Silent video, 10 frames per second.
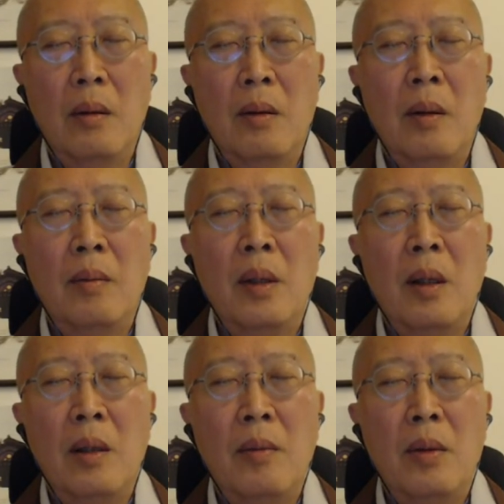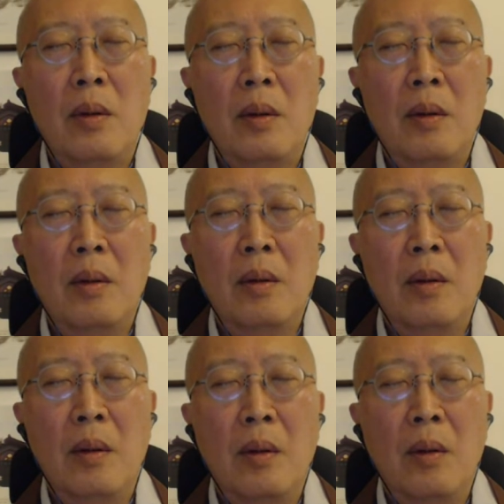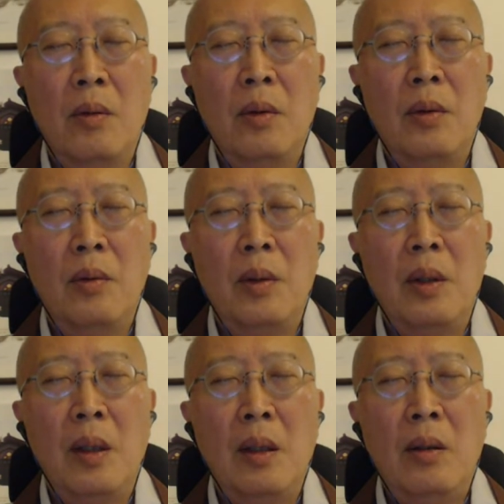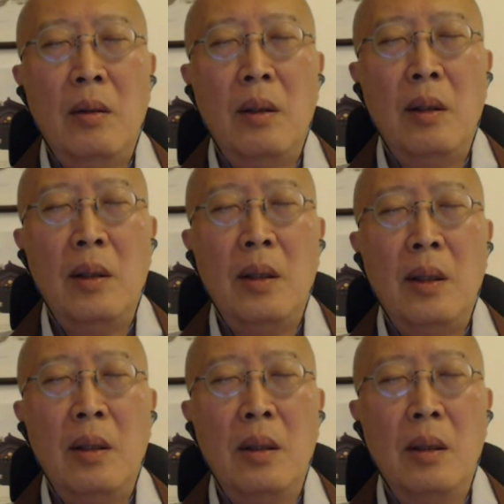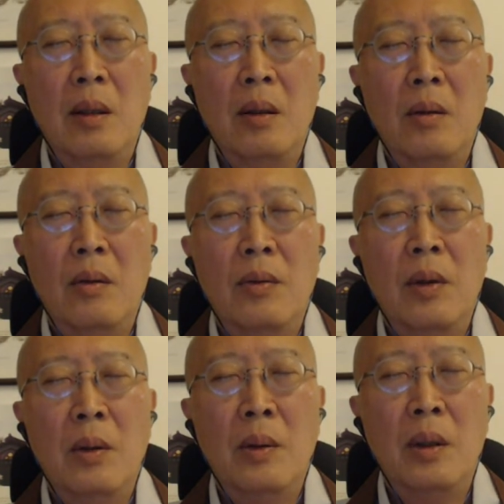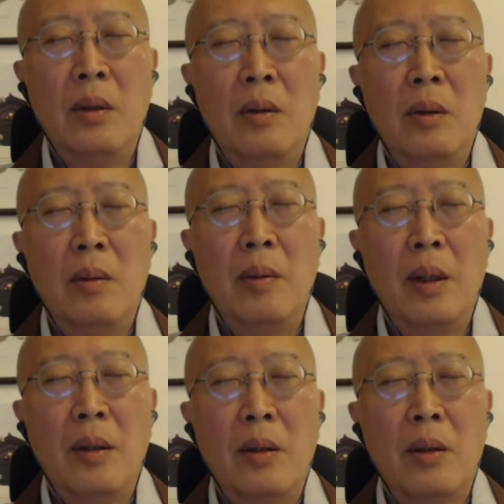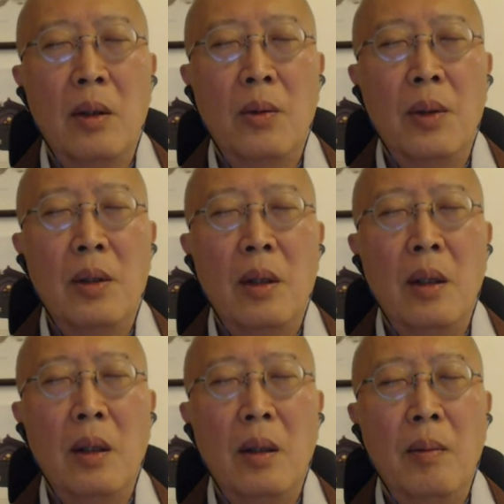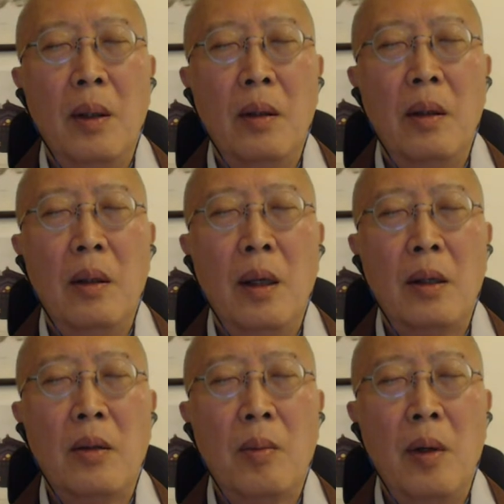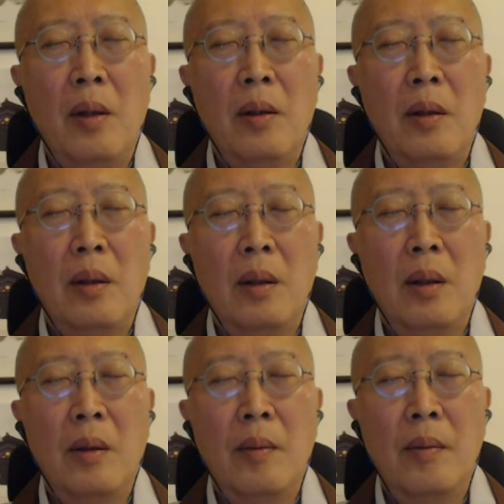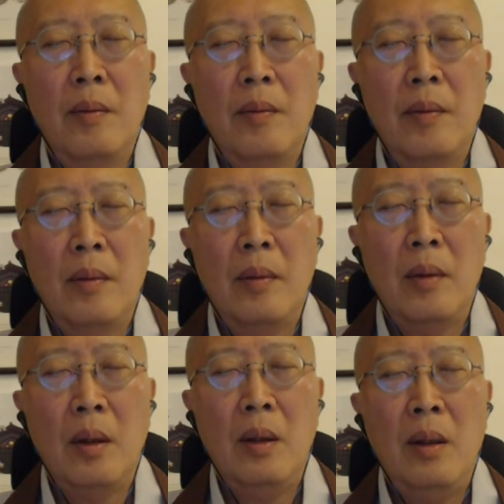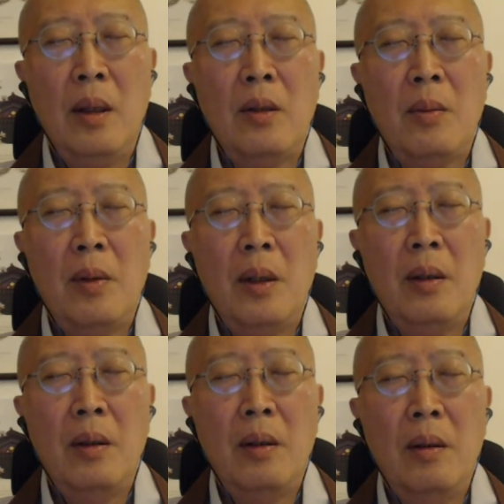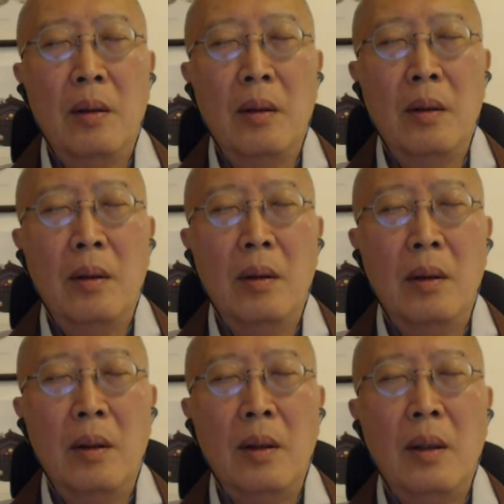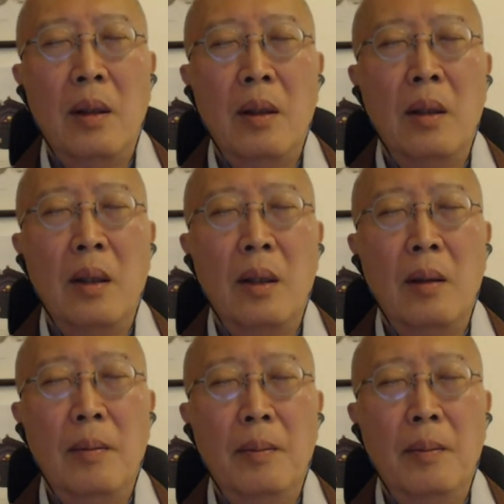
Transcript: Sometimes we tend to lean forward into the practice, always thinking about the next breath. The next breath, and can I